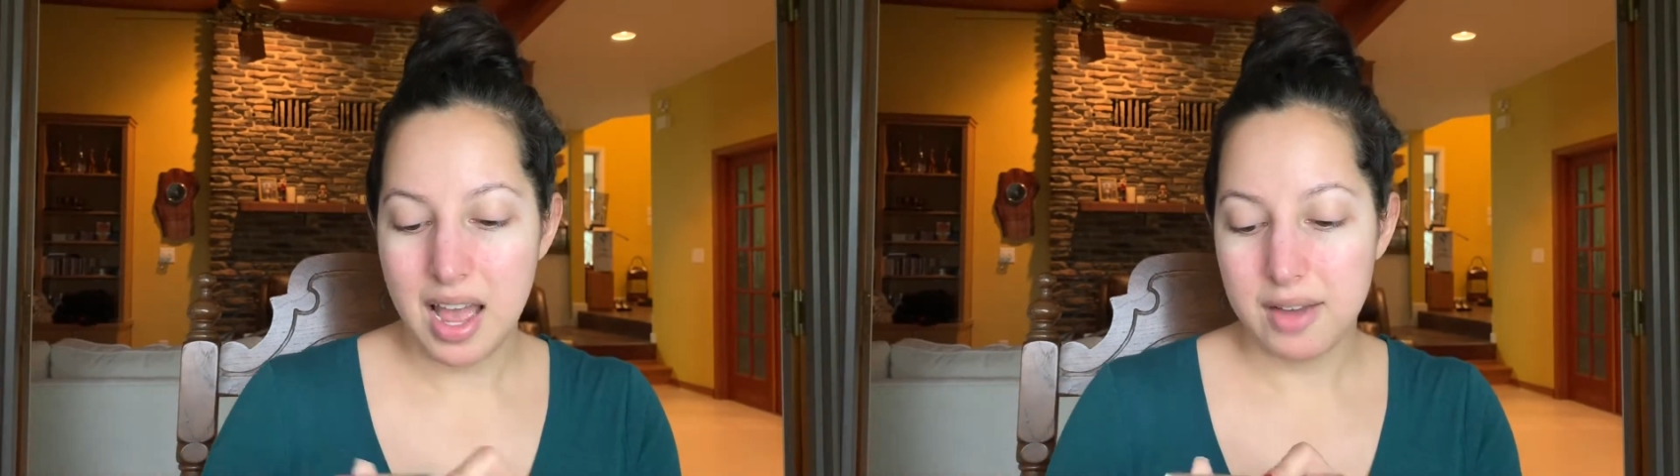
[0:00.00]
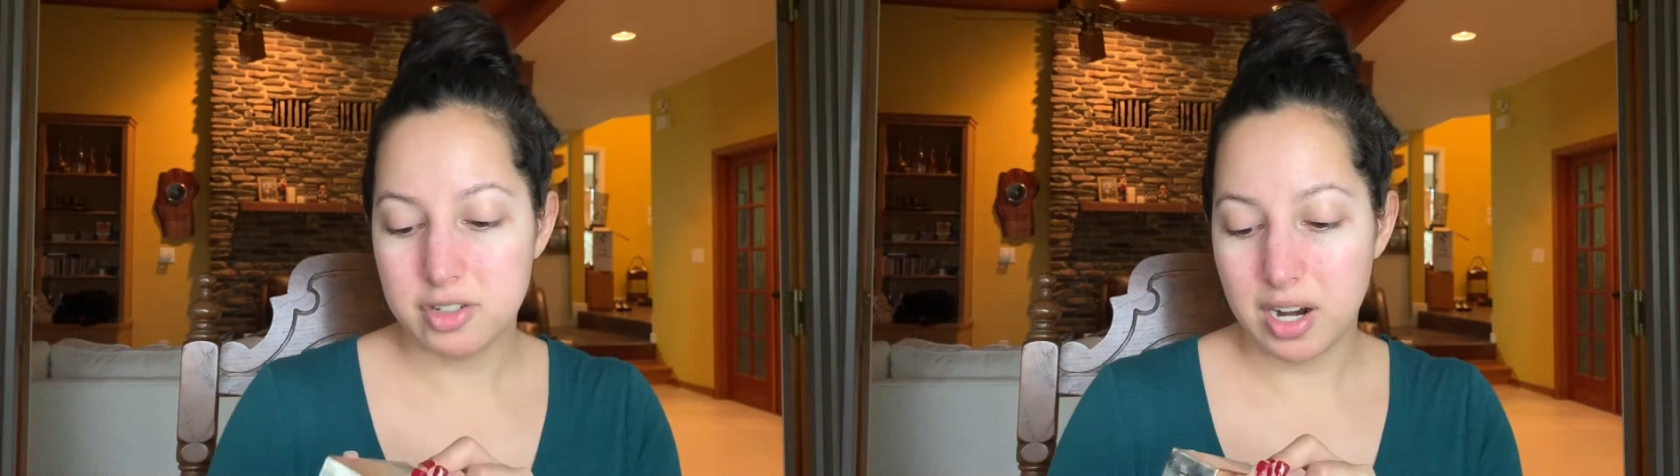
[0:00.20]

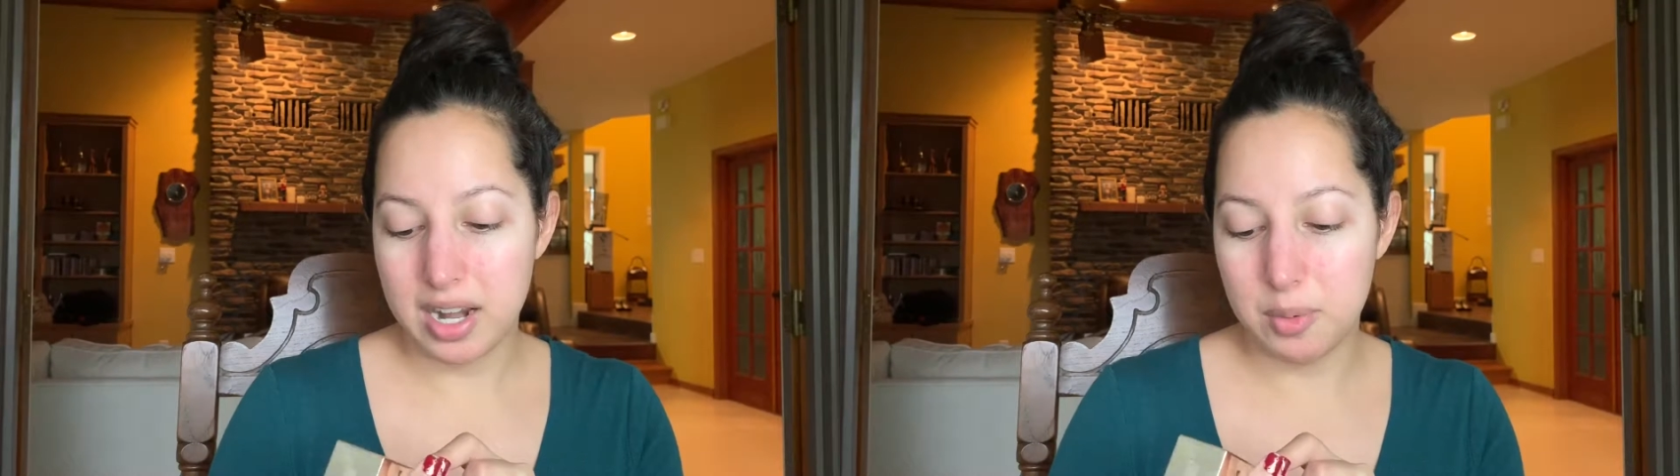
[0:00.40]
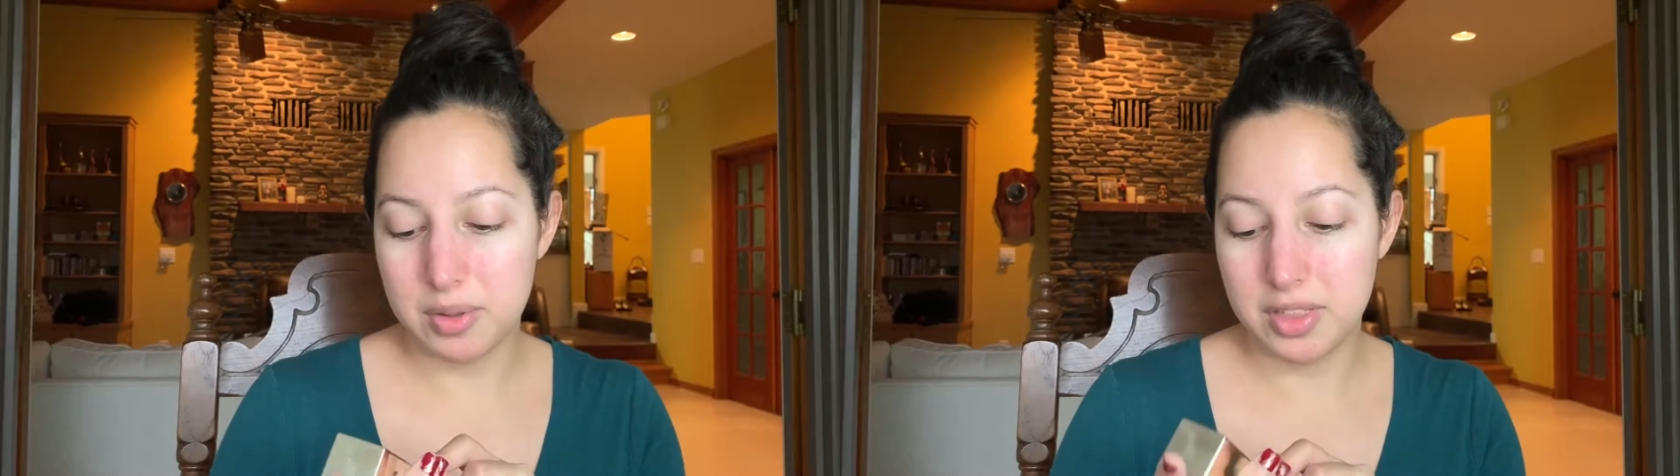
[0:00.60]
I've
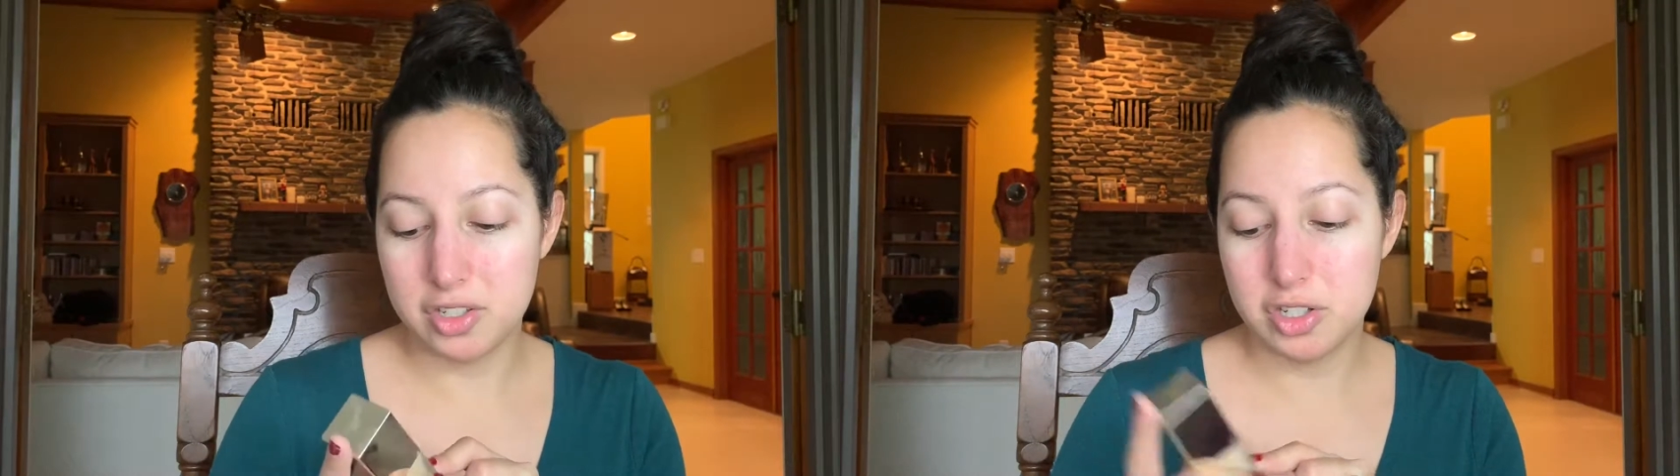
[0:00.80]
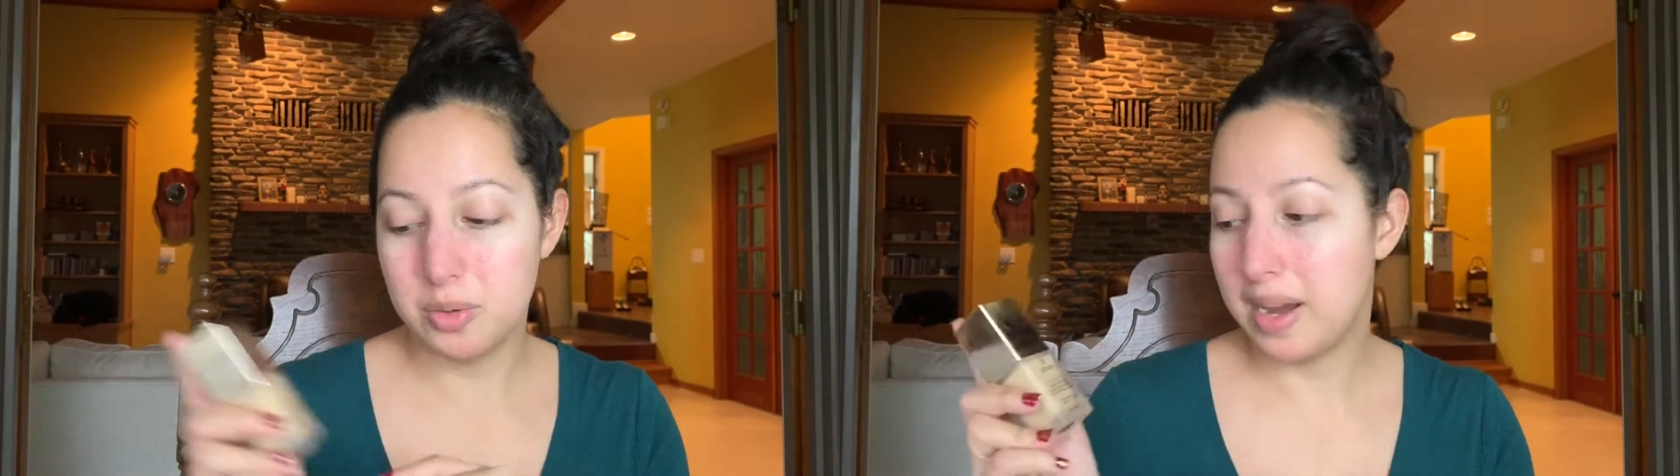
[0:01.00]
tried it with
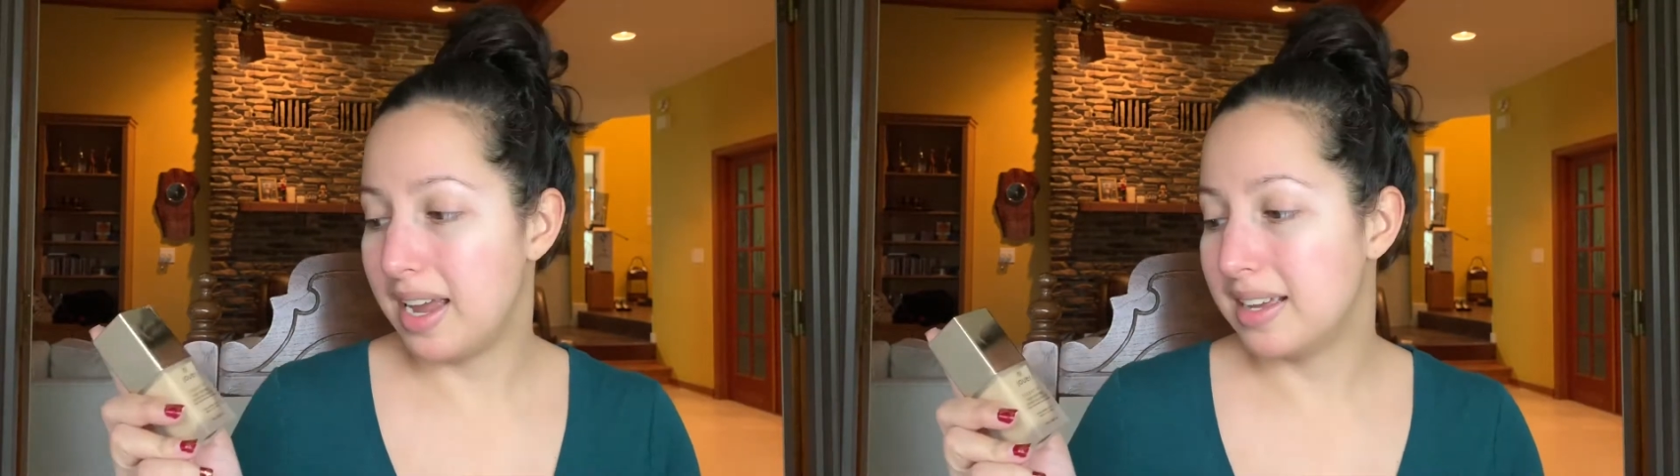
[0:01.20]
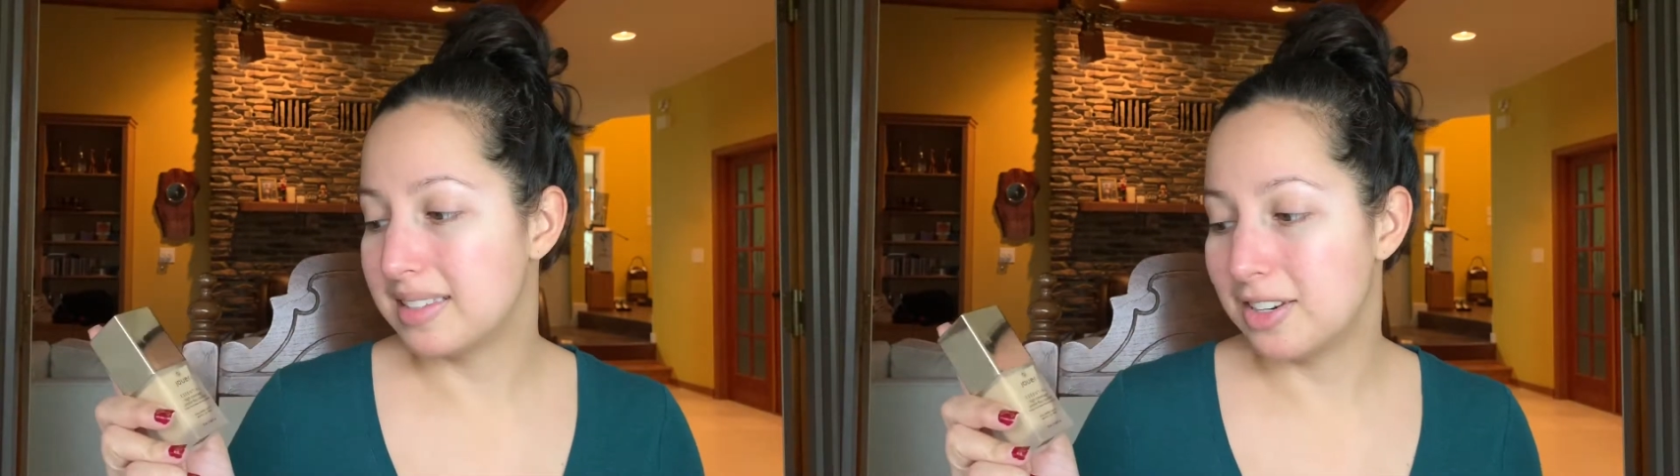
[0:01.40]
the
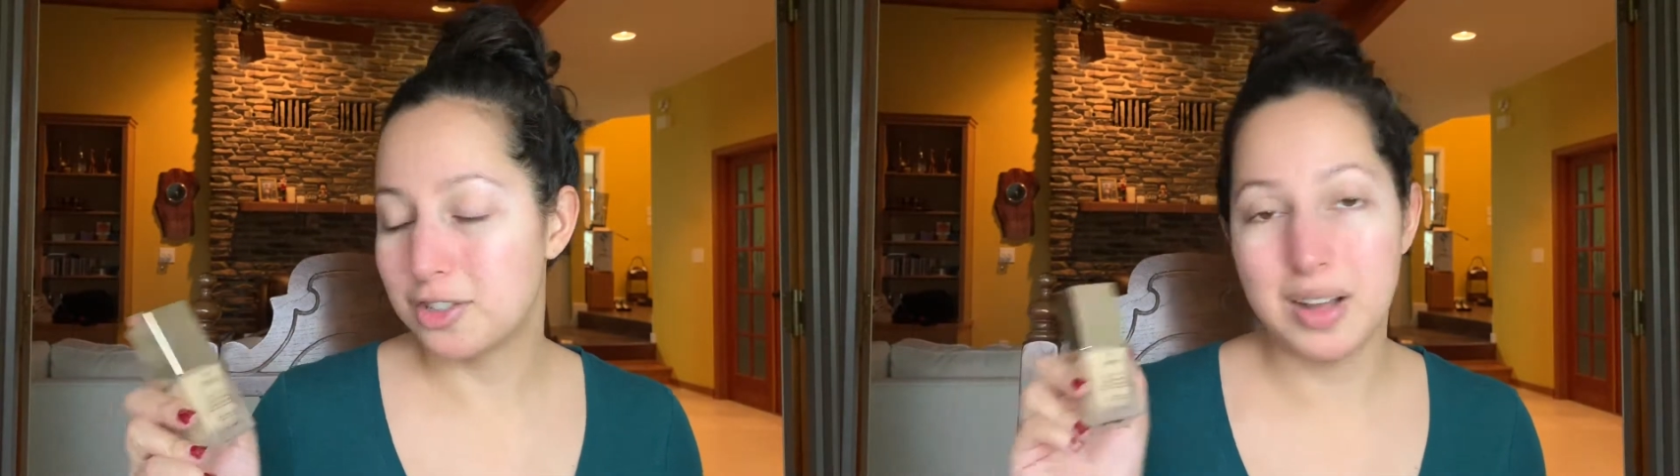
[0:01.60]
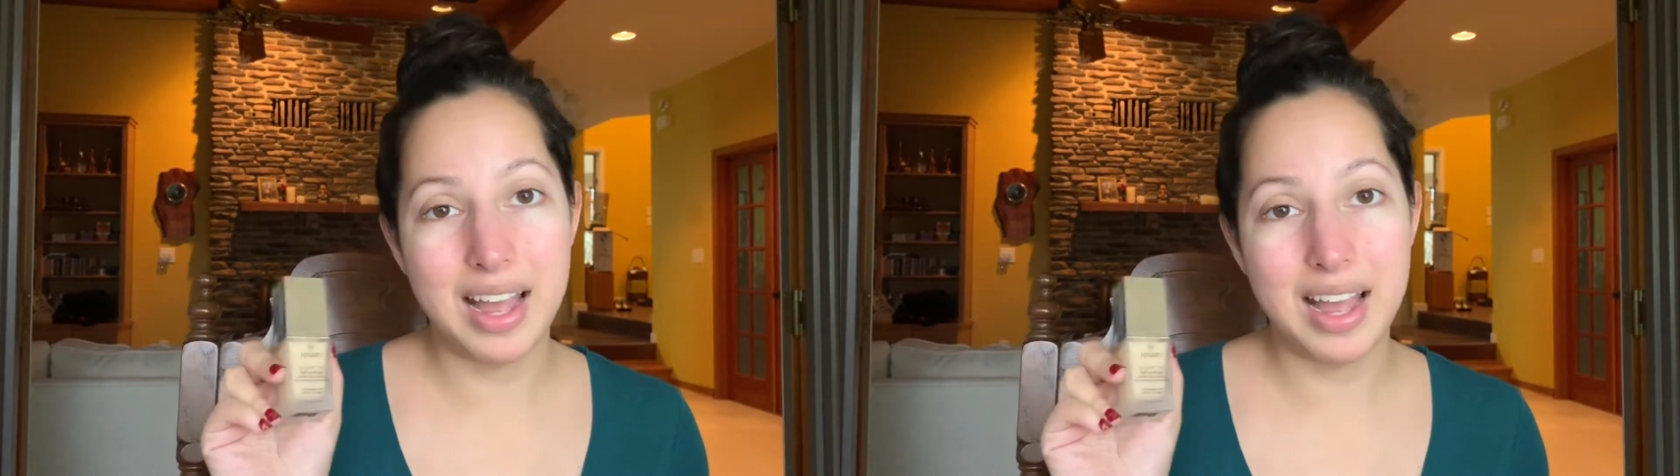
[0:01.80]
Joy Essential